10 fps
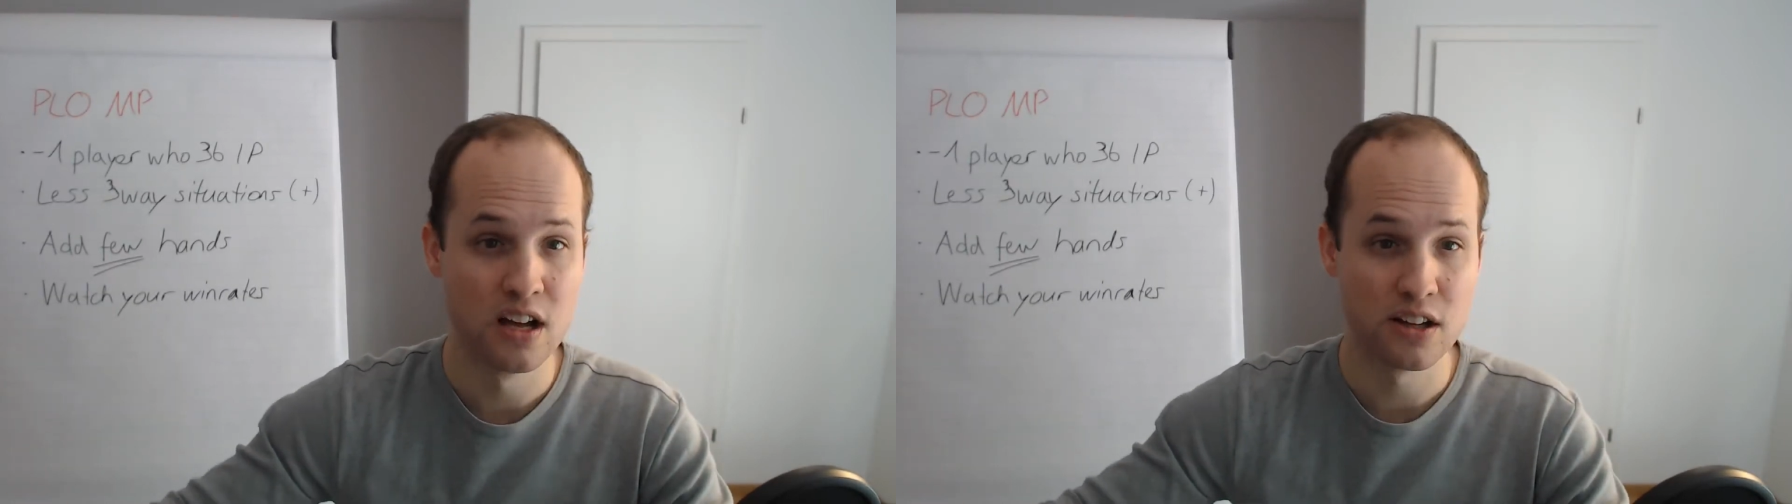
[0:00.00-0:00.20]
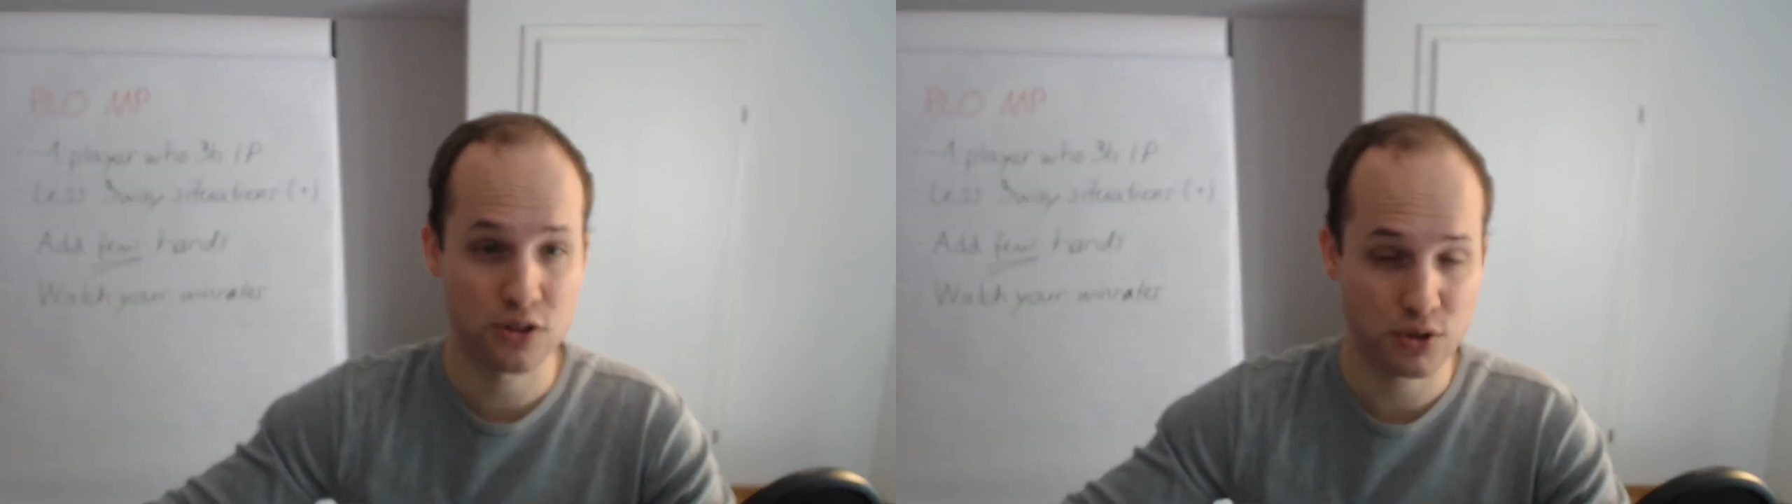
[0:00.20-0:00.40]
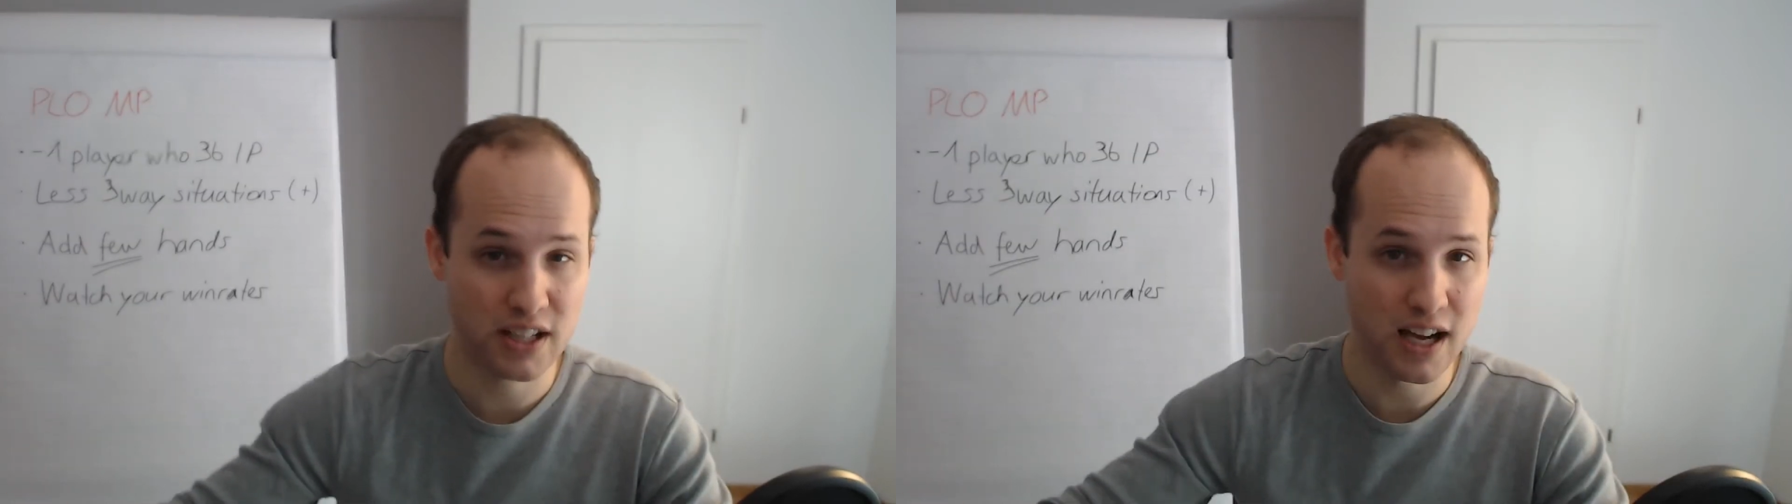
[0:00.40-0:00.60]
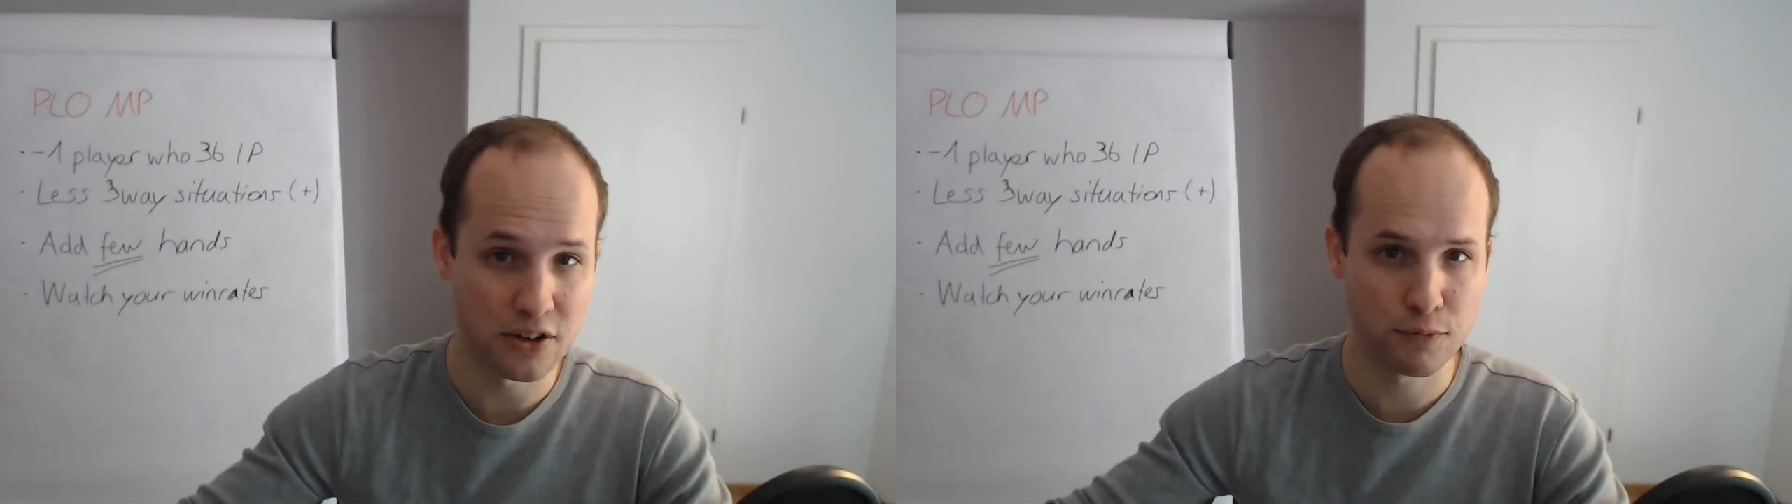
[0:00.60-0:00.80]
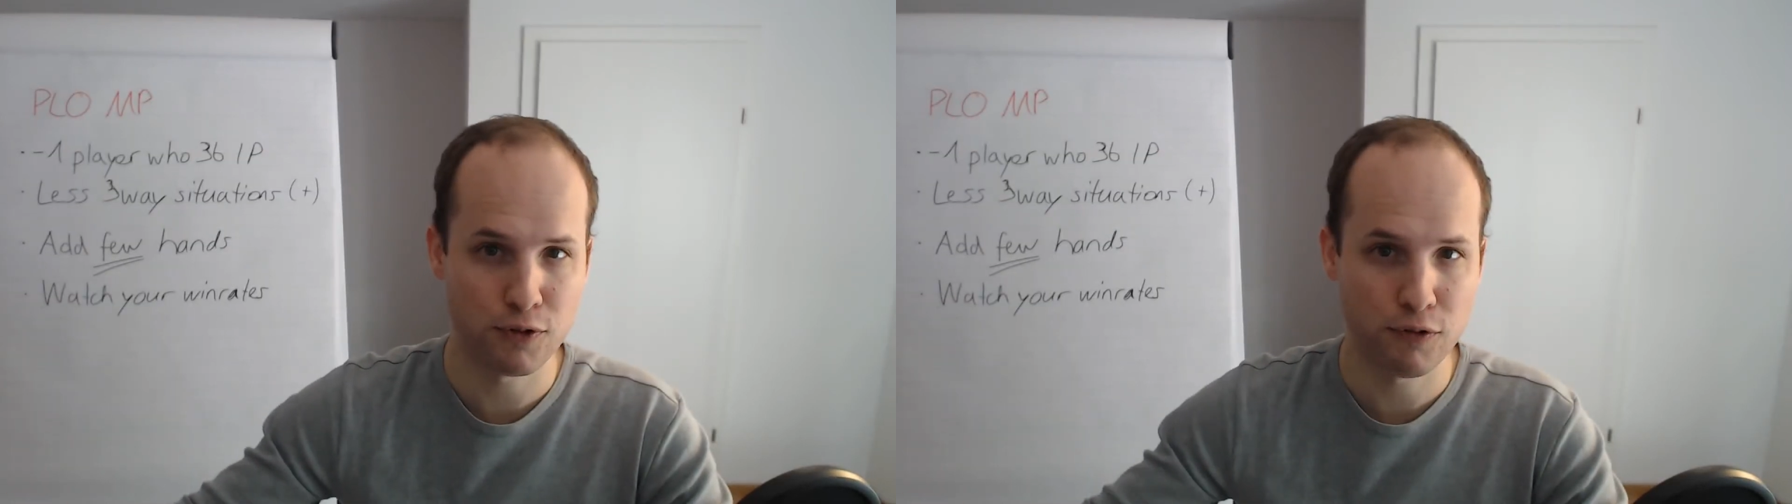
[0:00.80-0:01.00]

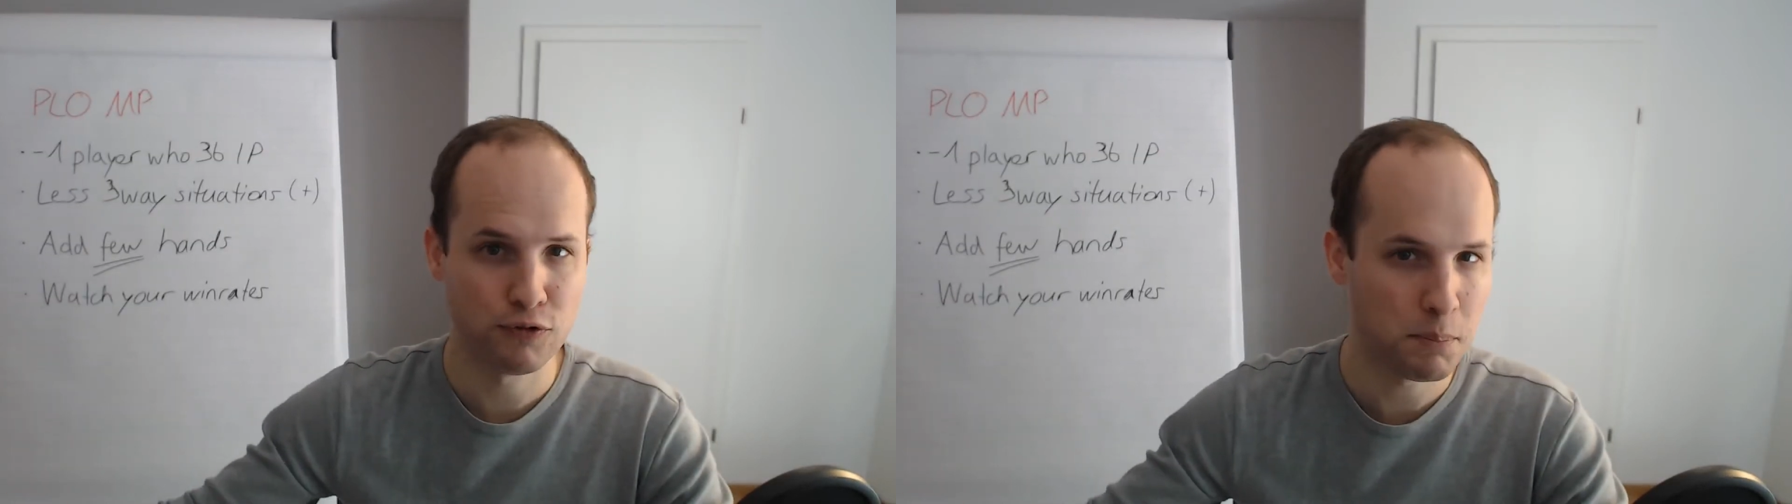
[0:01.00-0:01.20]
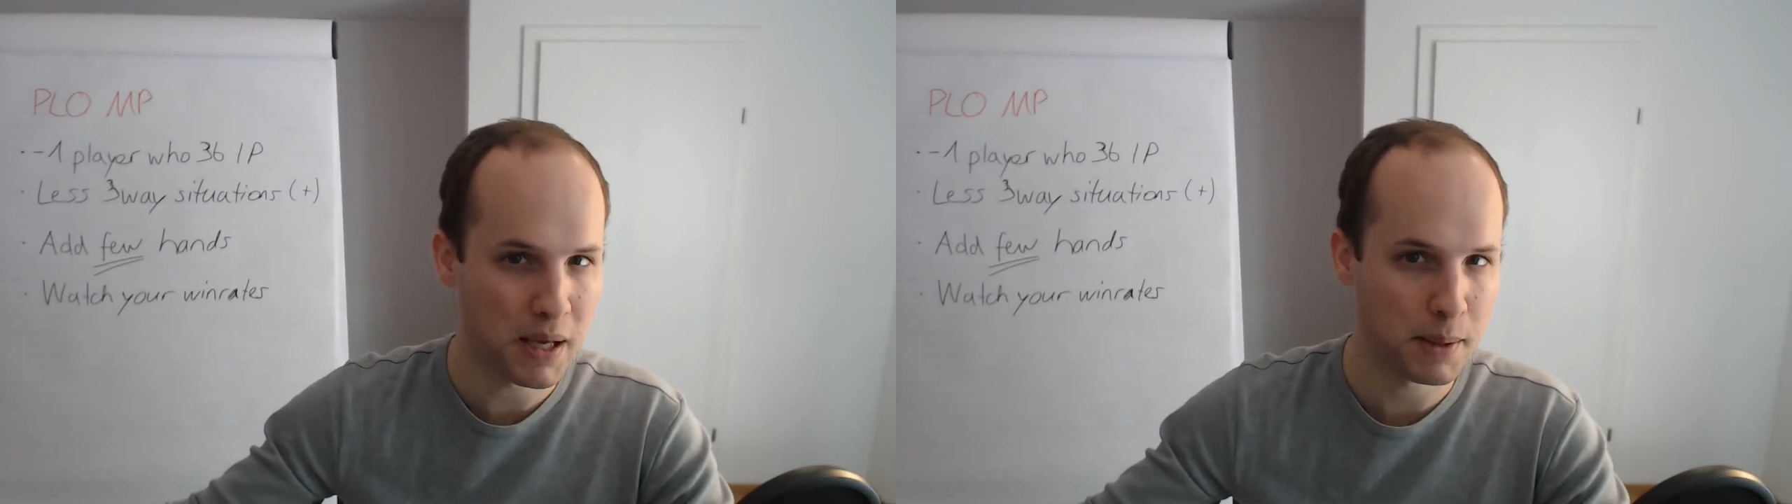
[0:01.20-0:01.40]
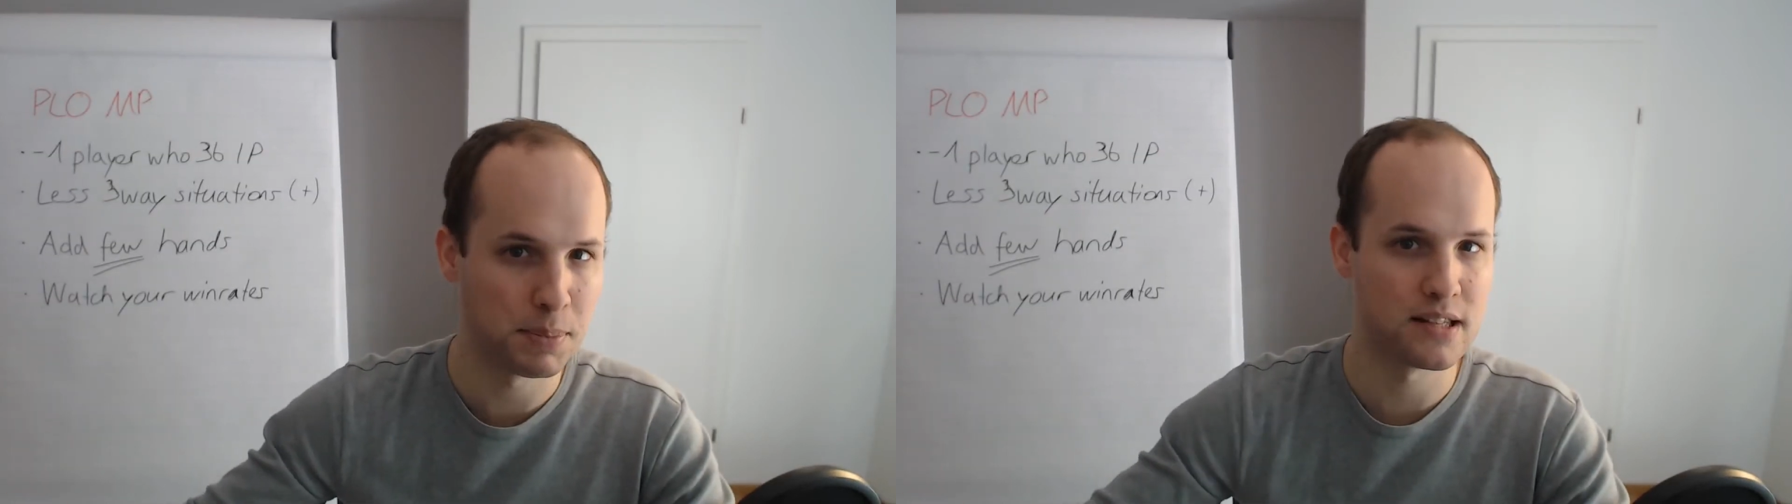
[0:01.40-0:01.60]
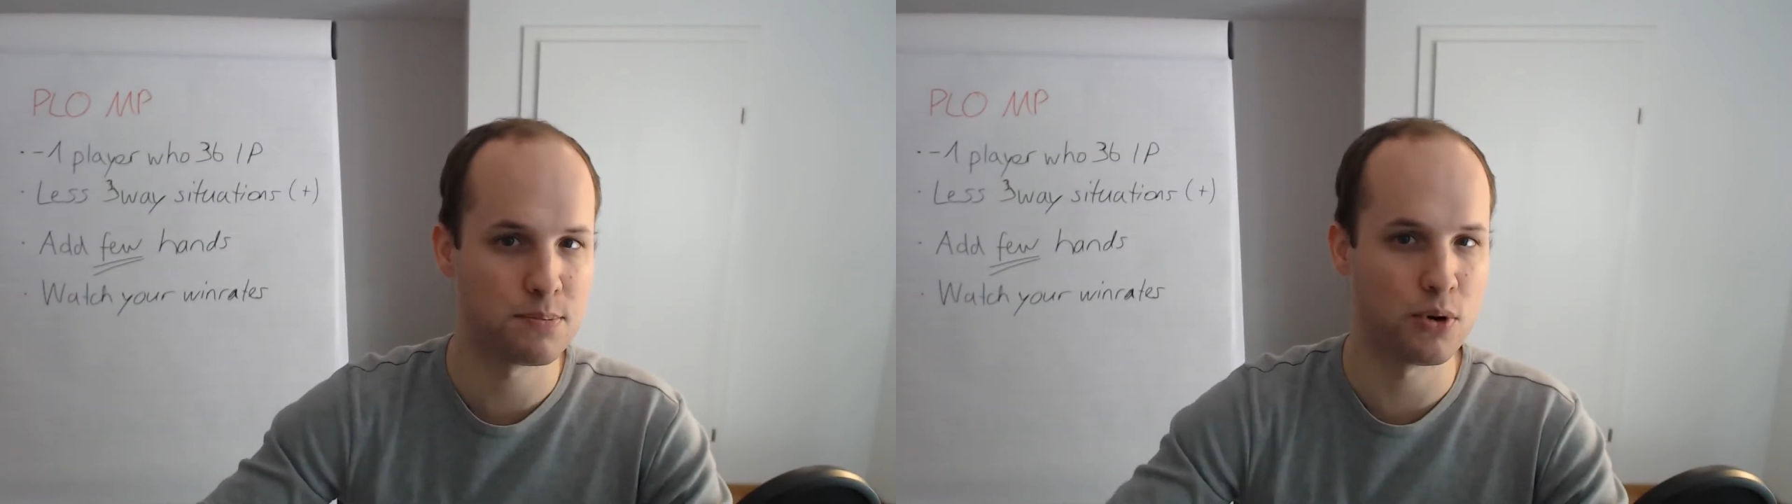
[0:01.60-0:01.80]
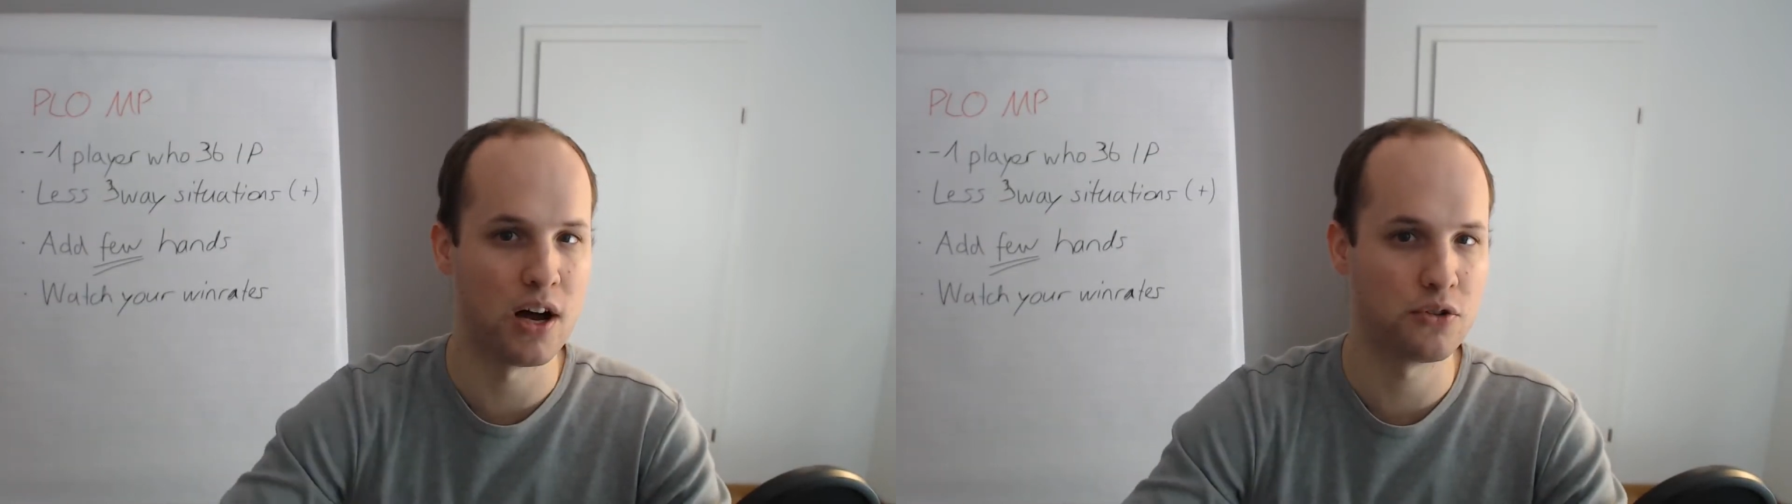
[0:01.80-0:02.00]
350 big blinds
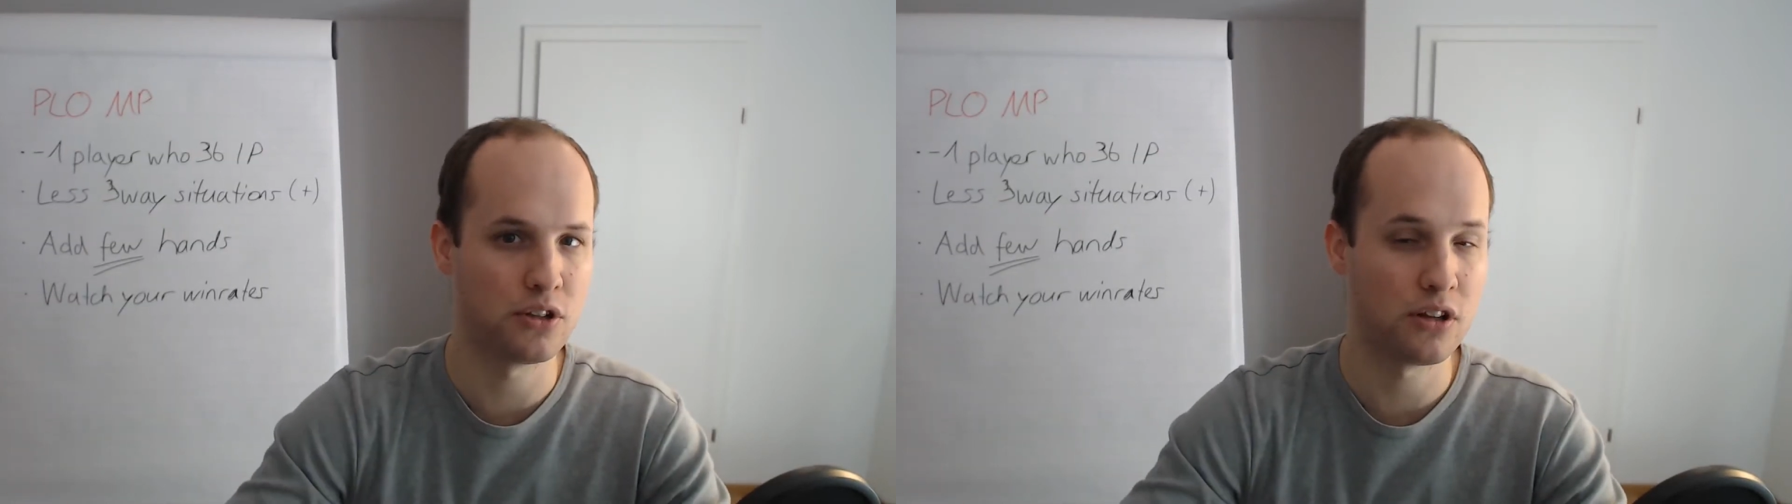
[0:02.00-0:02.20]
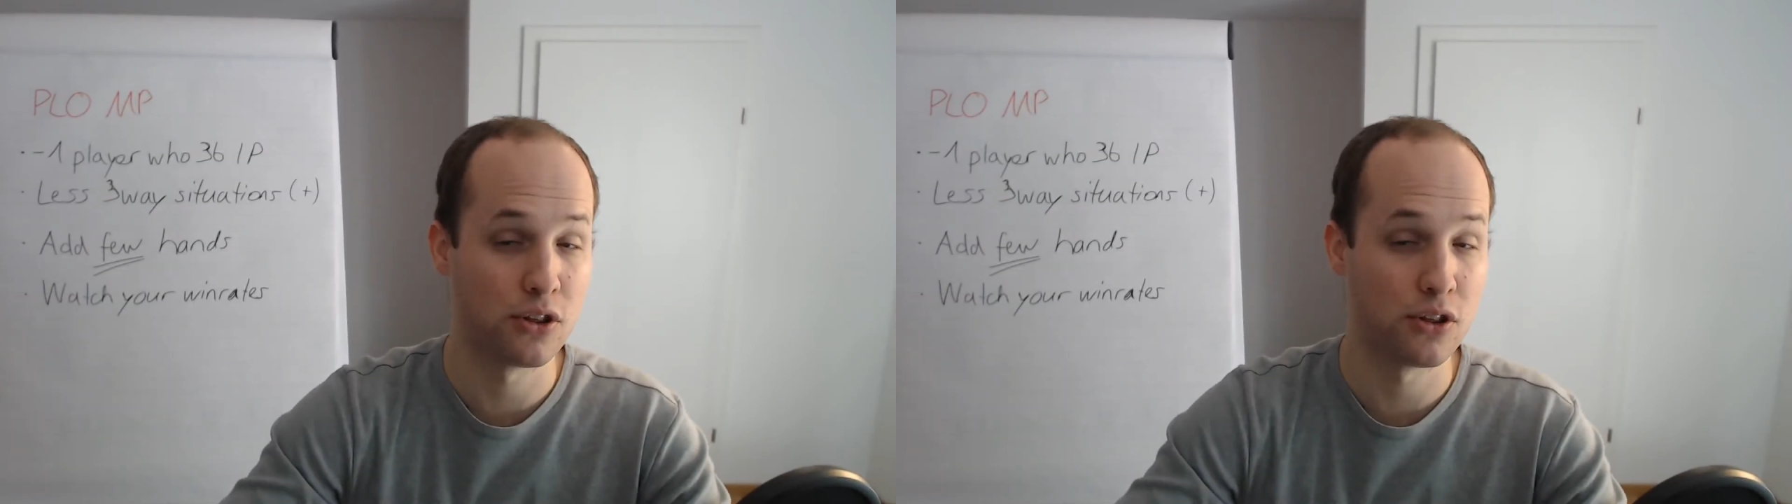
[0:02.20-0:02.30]
per 100,